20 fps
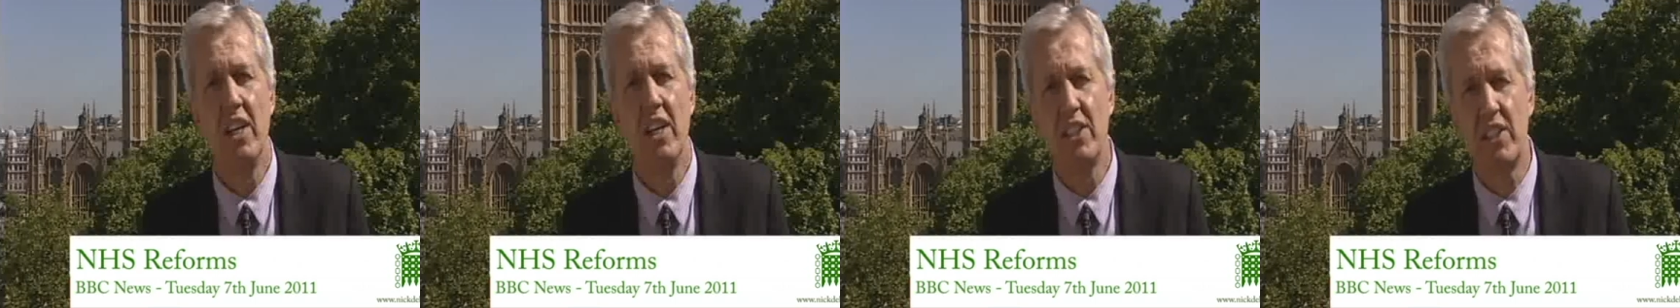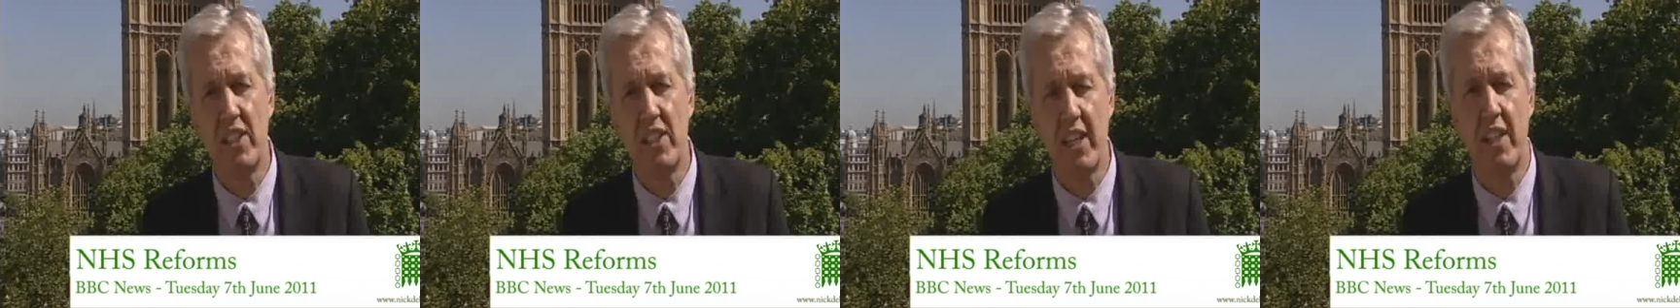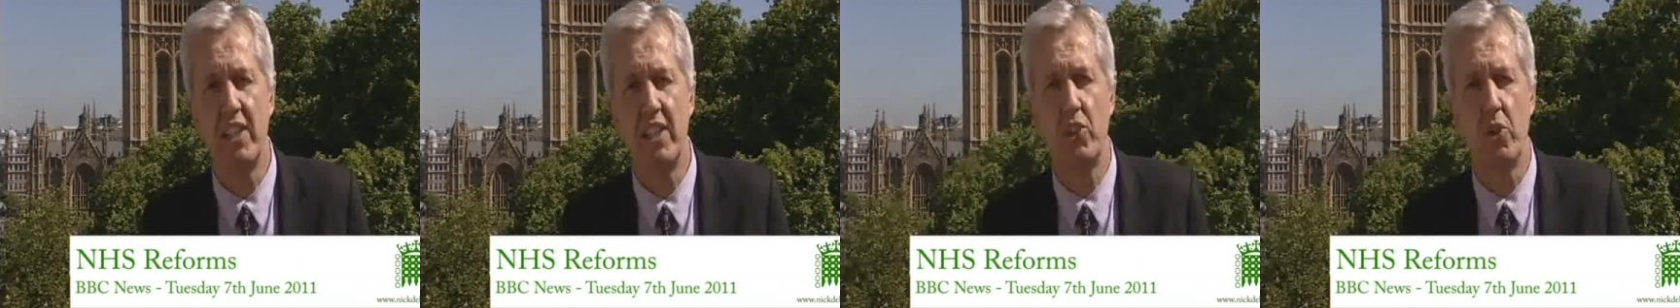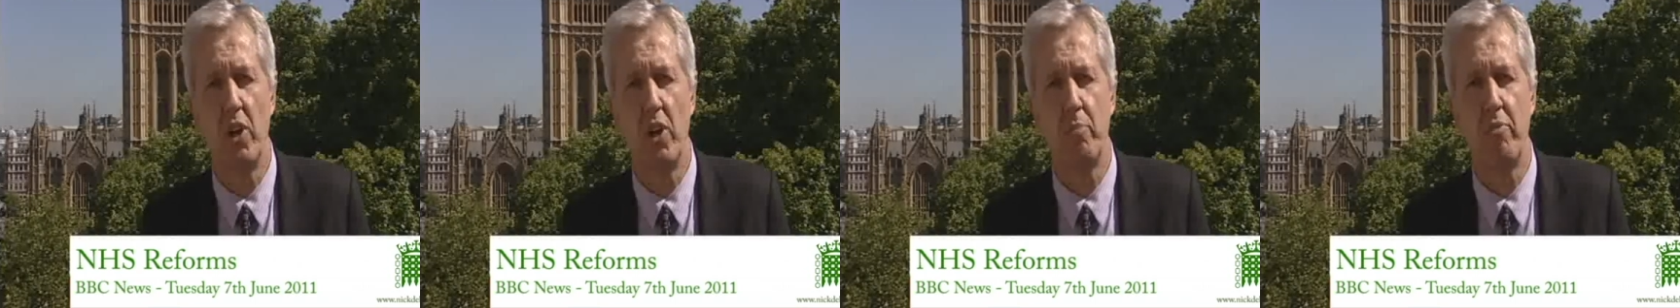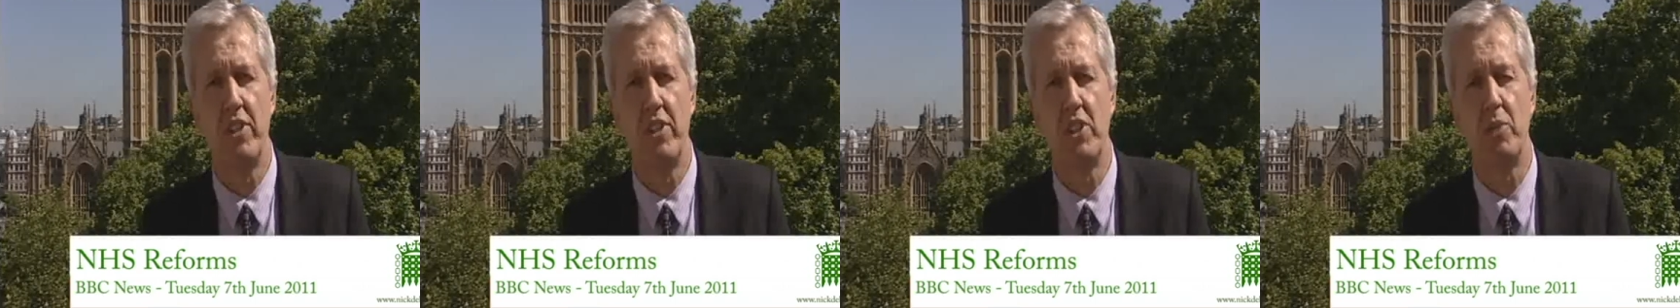sticking to
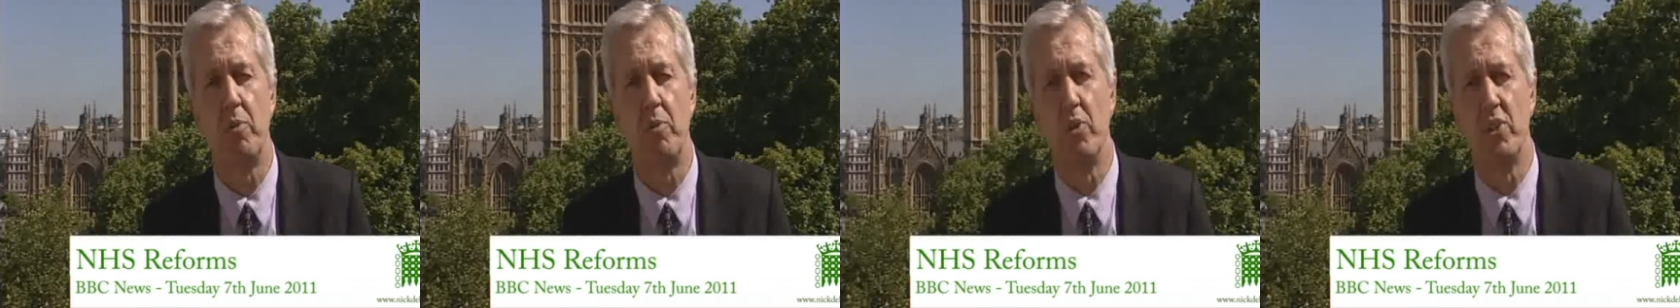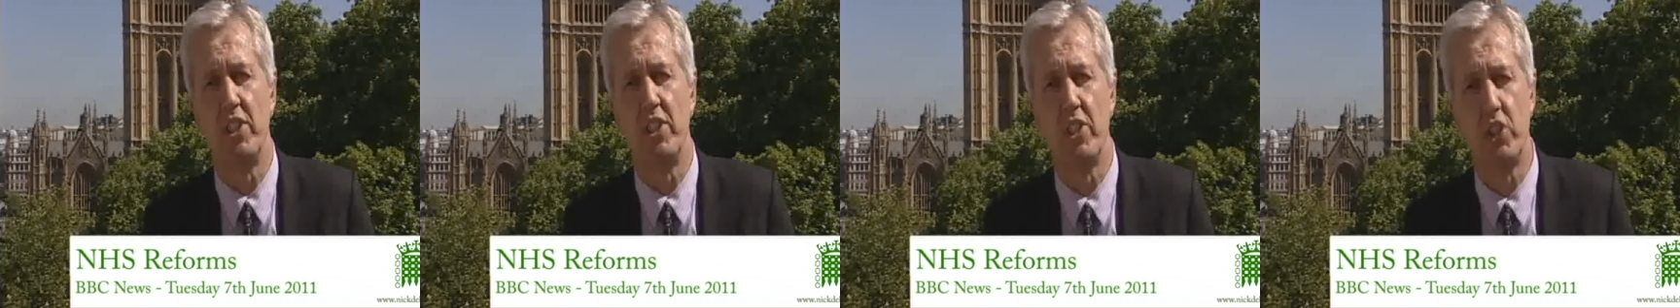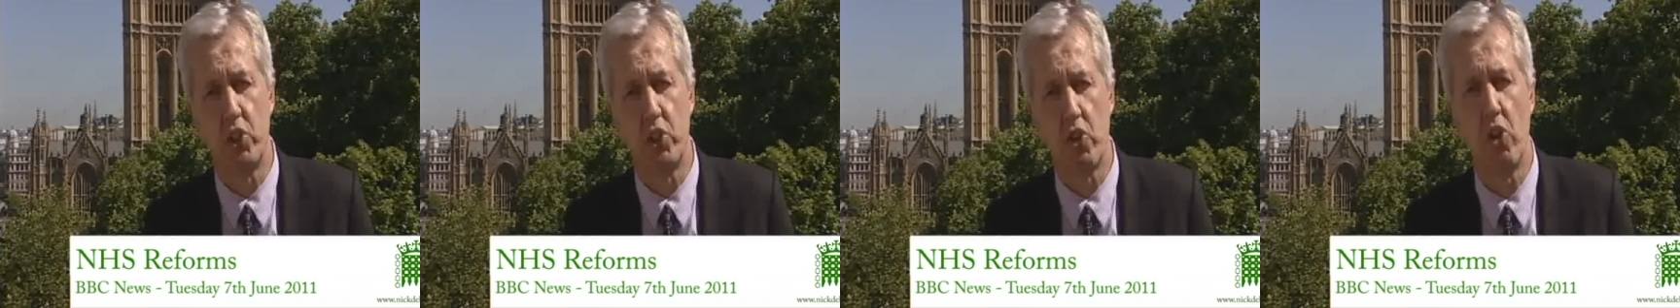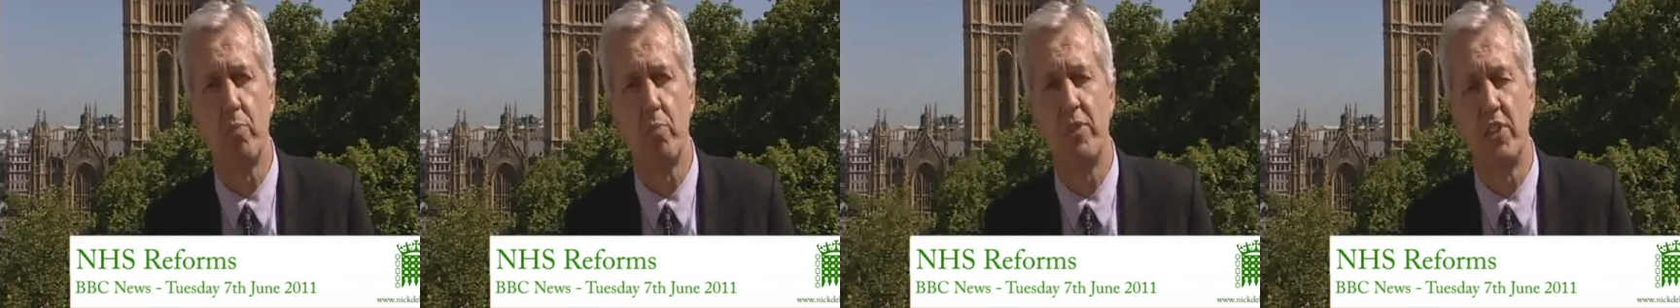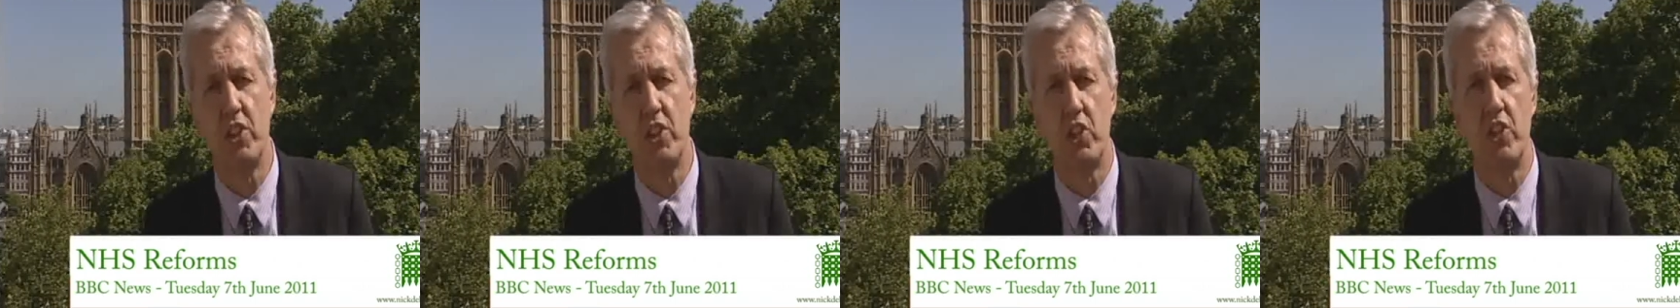our principles in a strong
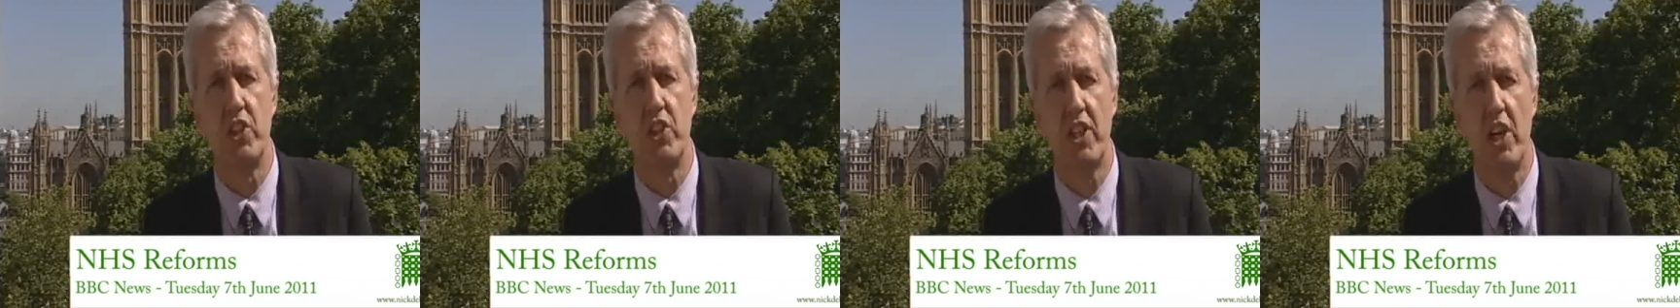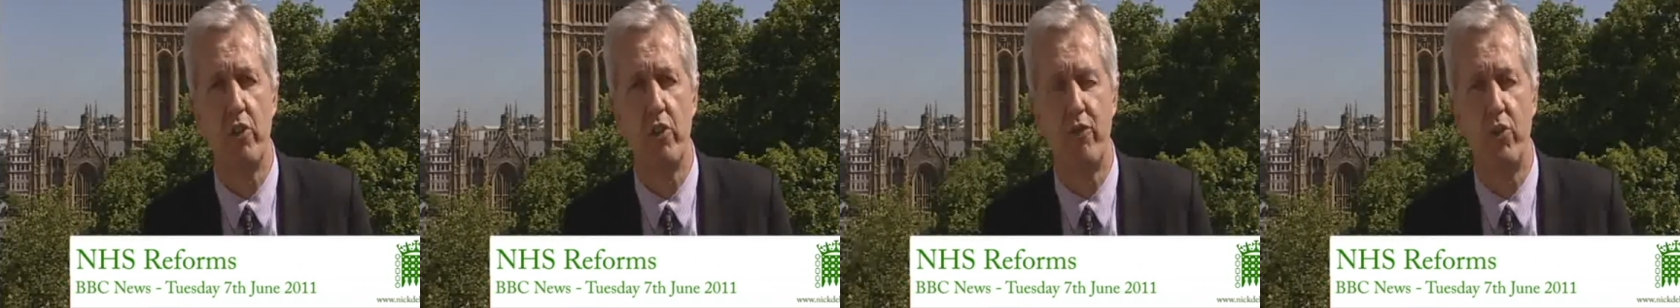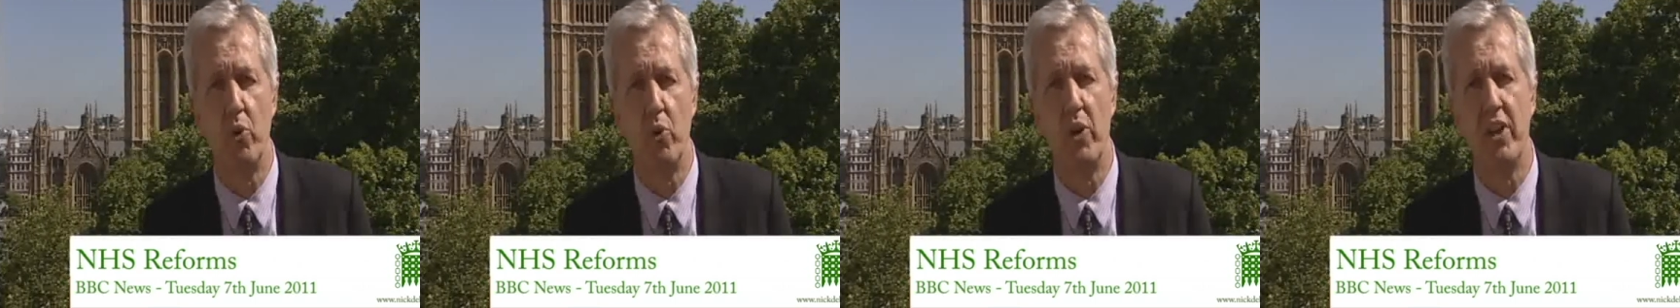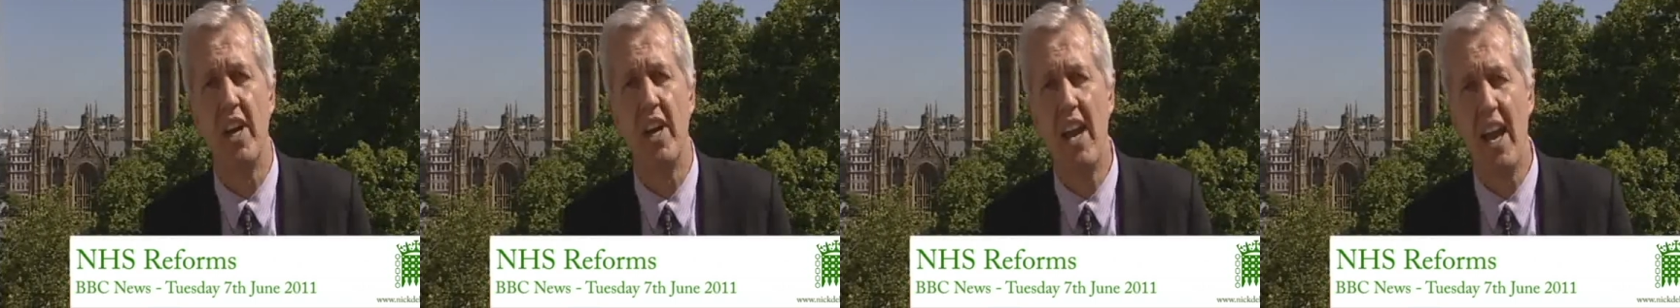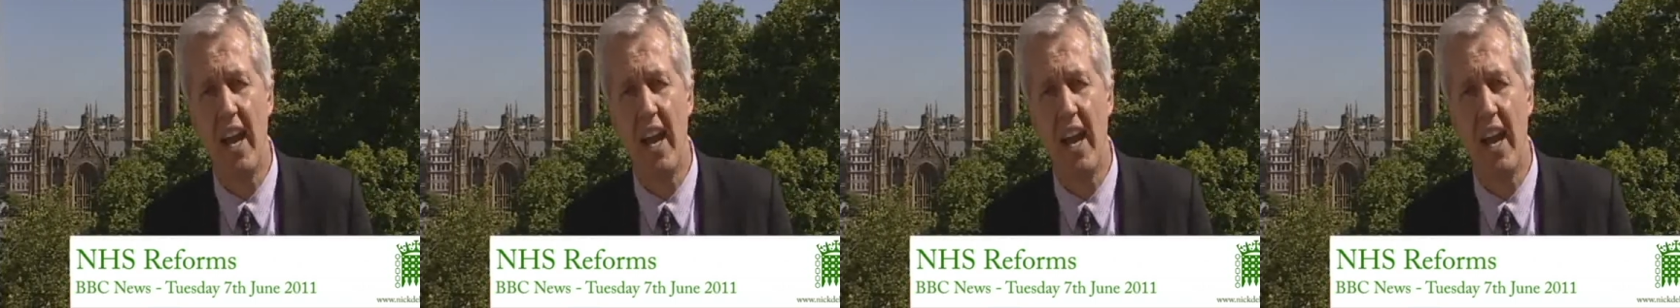position to go forward